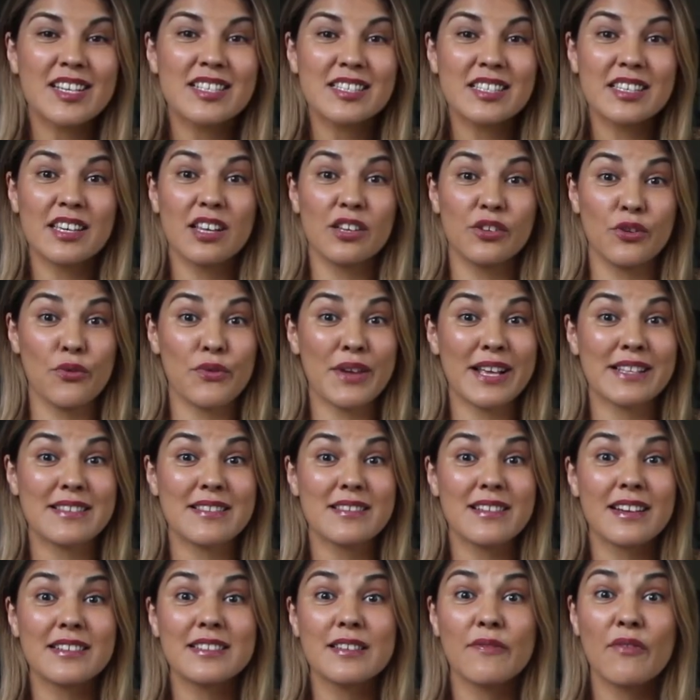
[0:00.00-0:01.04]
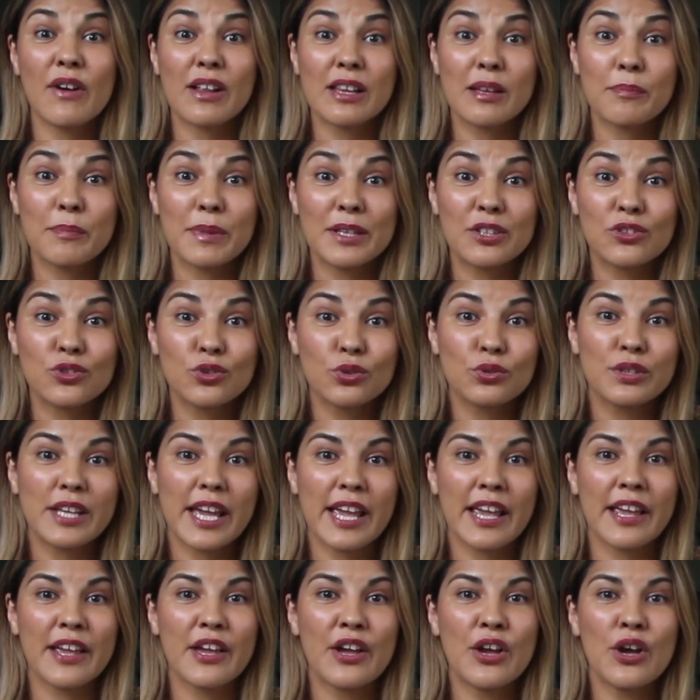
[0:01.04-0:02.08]
the skill you can start developing
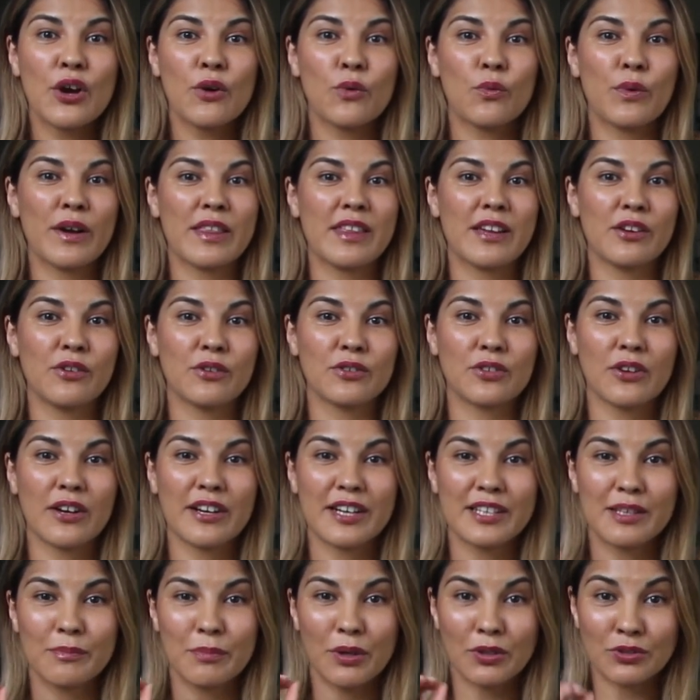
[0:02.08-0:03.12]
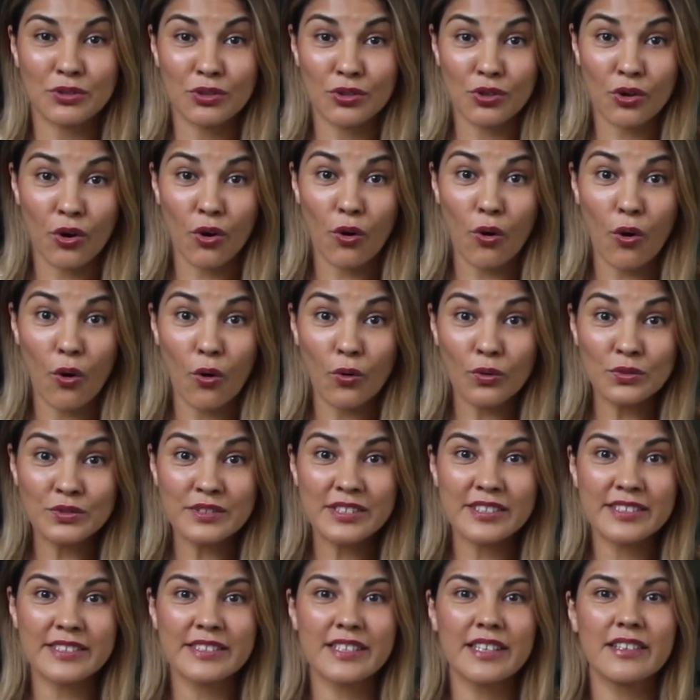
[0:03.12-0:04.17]
today, whether you're talking about your
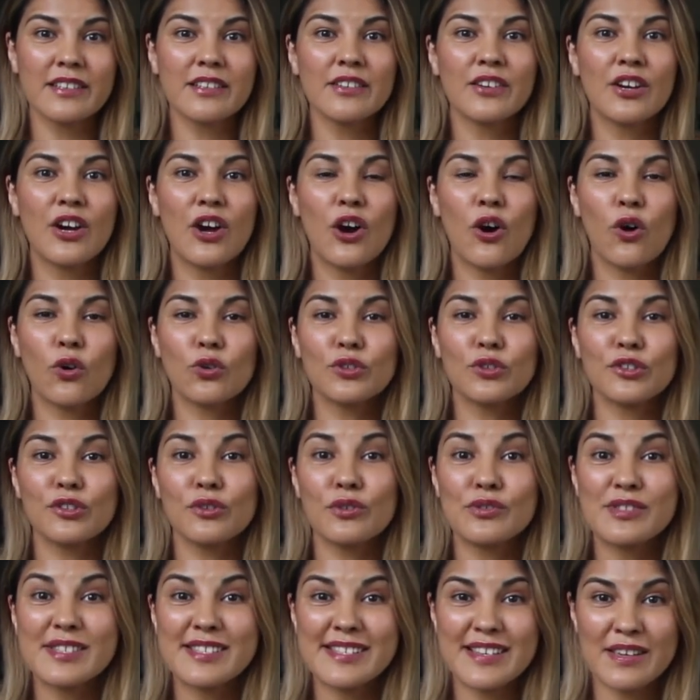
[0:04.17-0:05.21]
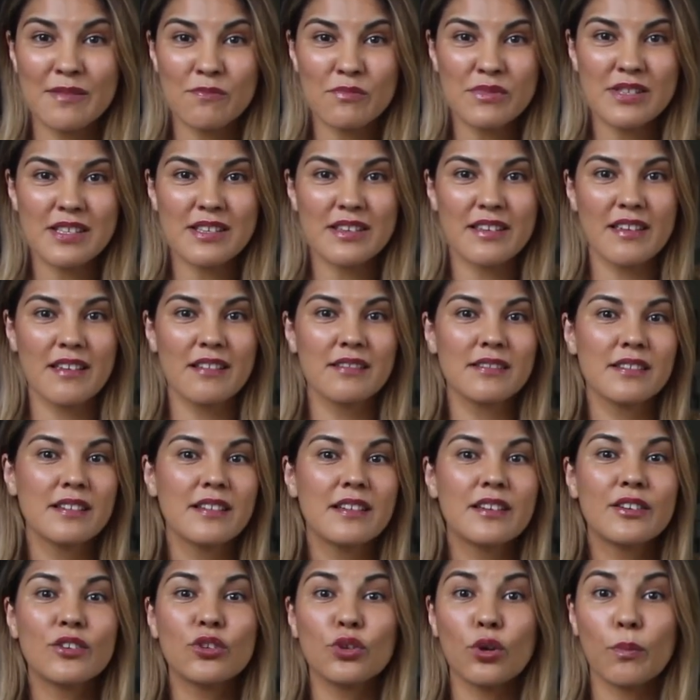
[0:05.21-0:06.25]
own skill, your team skill,
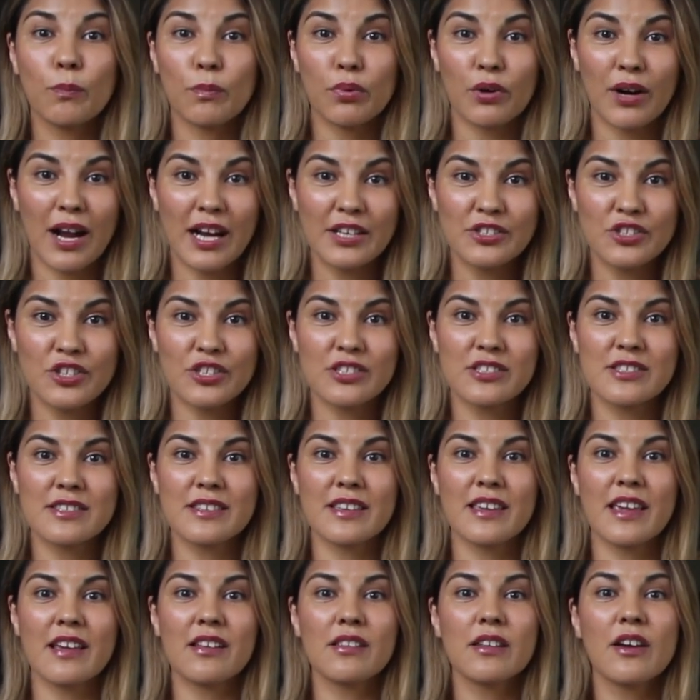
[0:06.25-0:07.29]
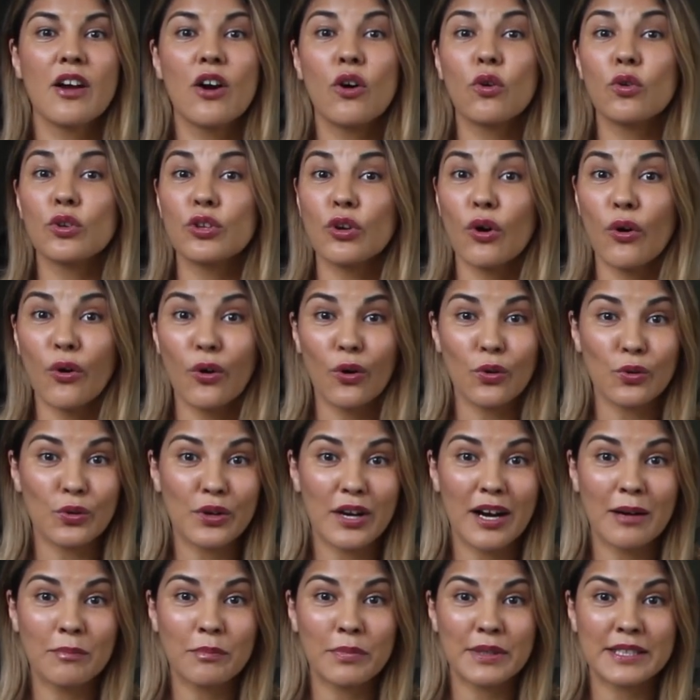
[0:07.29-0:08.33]
your project skill, or your whole
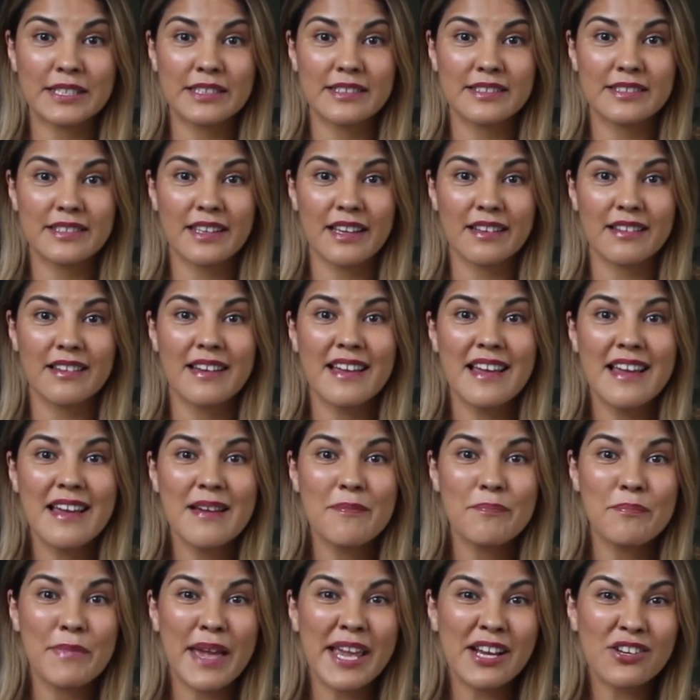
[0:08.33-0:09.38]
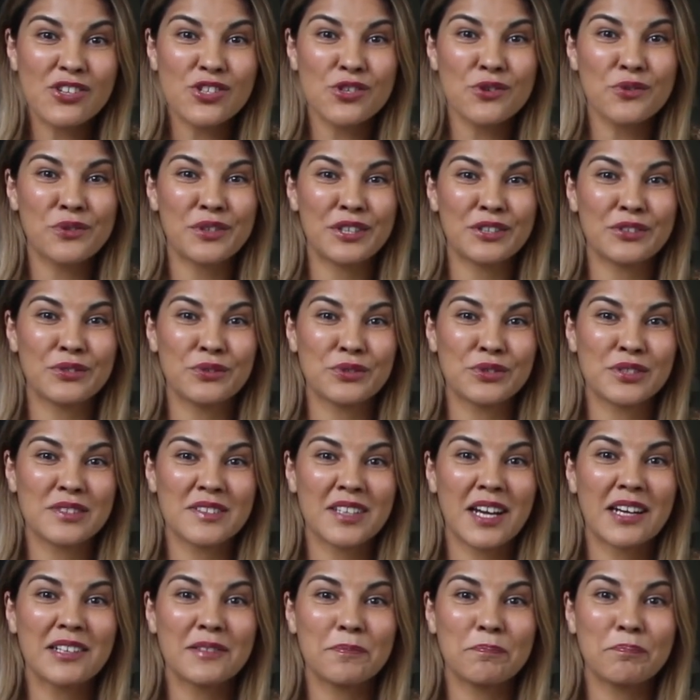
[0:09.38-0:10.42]
company skill. Make sure you
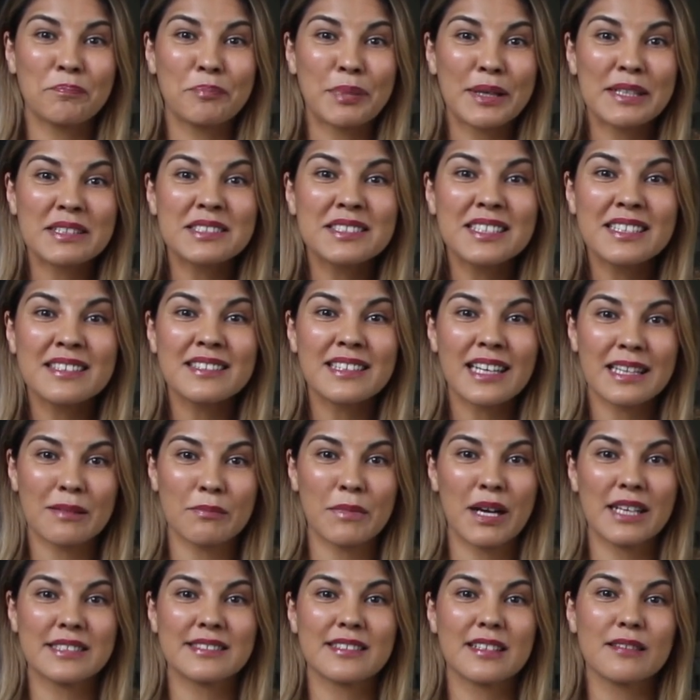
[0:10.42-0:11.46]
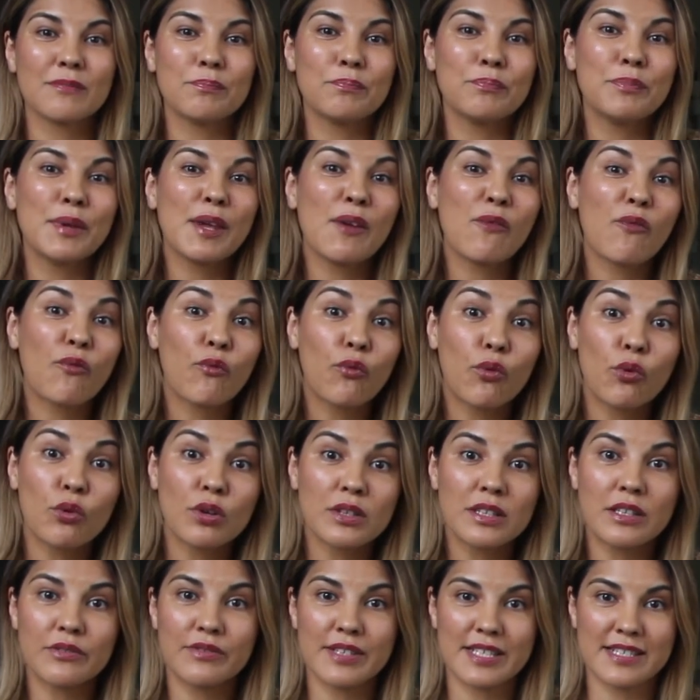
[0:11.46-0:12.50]
start building that muscle
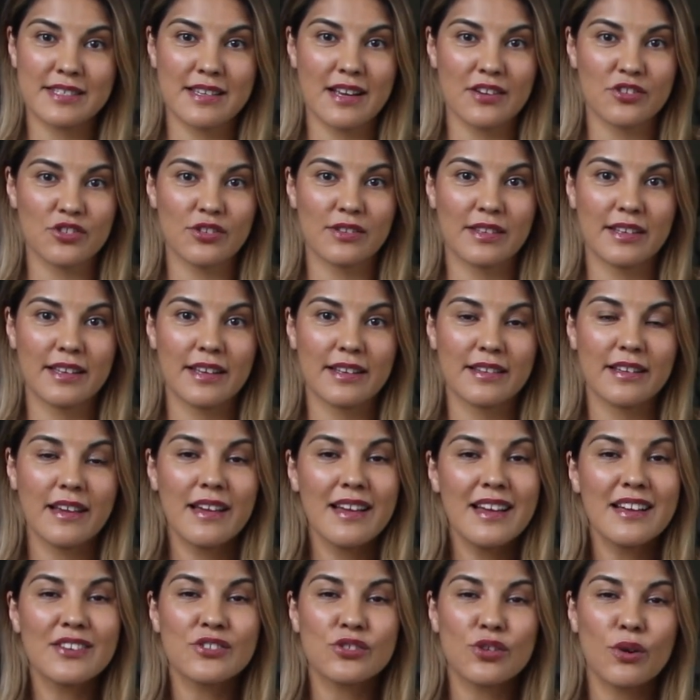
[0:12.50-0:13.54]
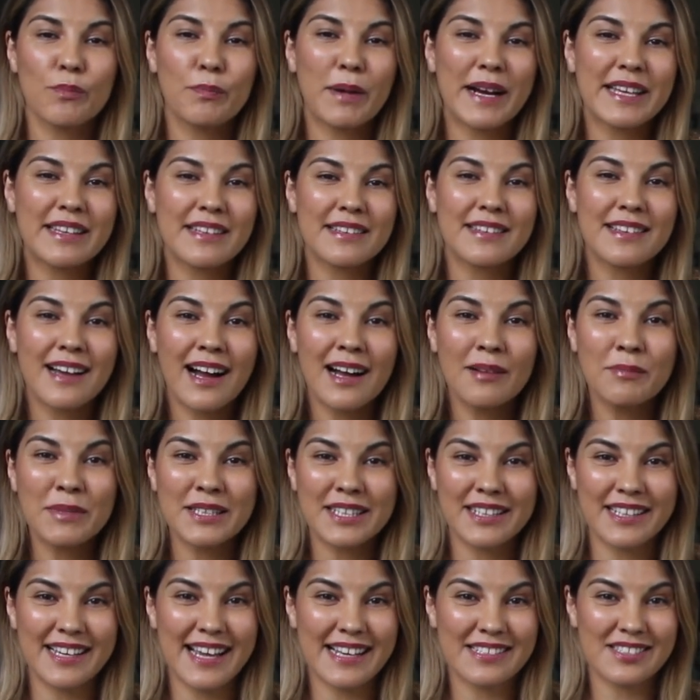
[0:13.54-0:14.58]
before the recession hit, so by the time
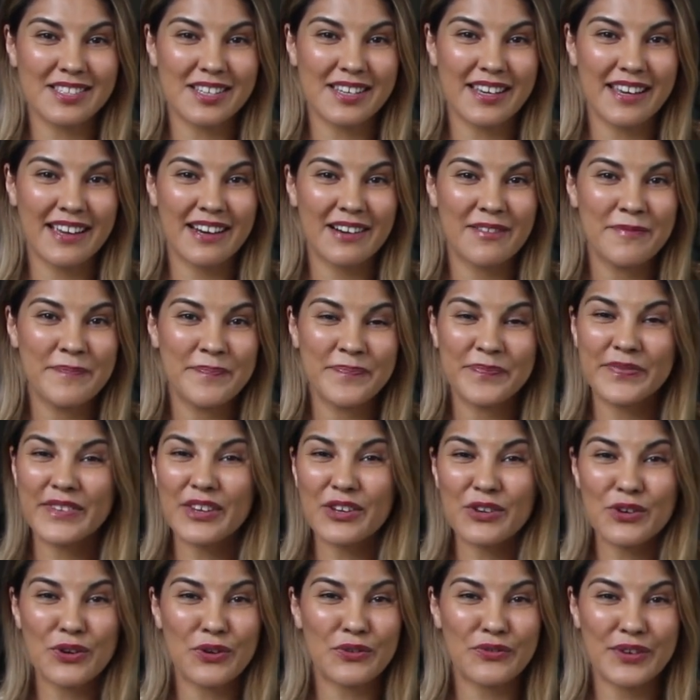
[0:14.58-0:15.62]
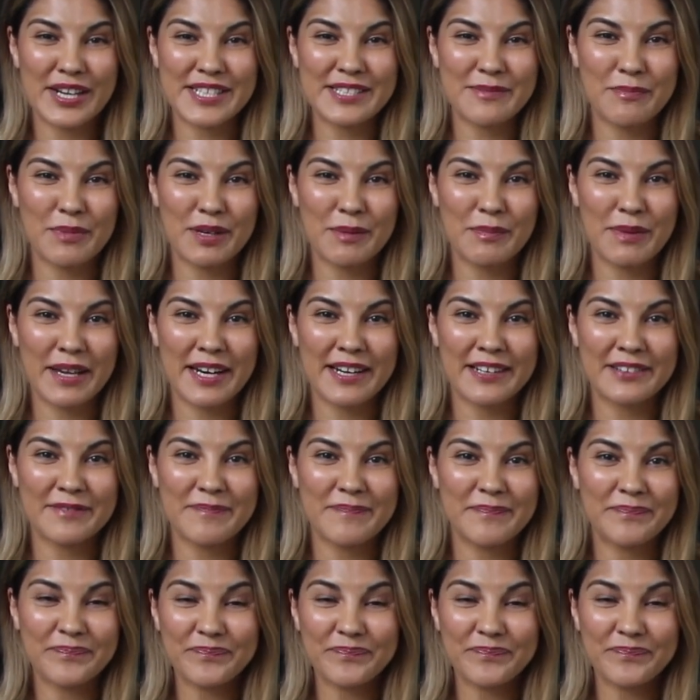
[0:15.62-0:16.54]
it gets here, you're already prepared.